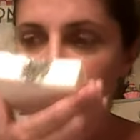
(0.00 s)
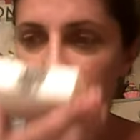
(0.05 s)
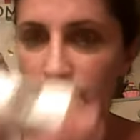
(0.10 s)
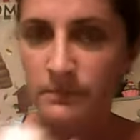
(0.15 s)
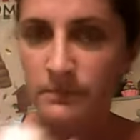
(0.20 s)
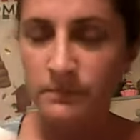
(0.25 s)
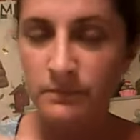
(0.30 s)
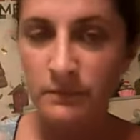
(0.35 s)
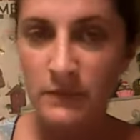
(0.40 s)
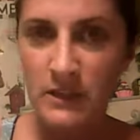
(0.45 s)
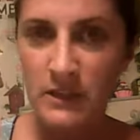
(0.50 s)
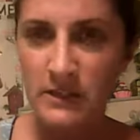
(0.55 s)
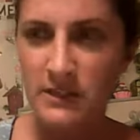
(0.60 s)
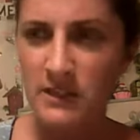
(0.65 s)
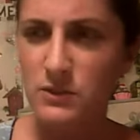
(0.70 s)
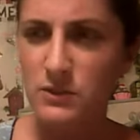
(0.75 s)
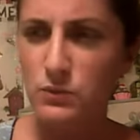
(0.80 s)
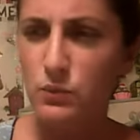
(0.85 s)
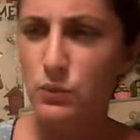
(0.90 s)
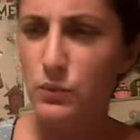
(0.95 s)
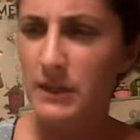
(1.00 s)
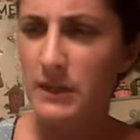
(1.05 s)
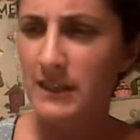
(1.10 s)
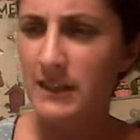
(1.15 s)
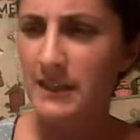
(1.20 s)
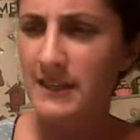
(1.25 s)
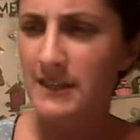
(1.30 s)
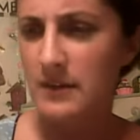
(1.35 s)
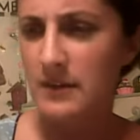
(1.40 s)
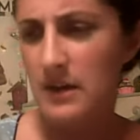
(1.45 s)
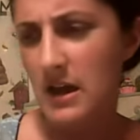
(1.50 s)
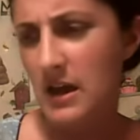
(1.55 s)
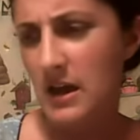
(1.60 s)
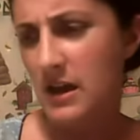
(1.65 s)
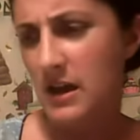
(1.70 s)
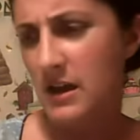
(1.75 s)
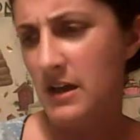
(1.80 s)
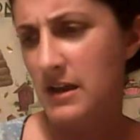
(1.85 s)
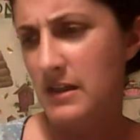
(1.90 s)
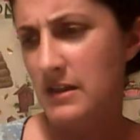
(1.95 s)
Hmm, this is really
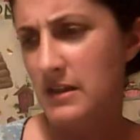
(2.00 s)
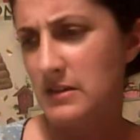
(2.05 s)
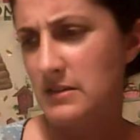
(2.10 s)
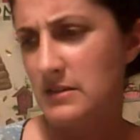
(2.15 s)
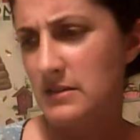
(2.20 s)
nice.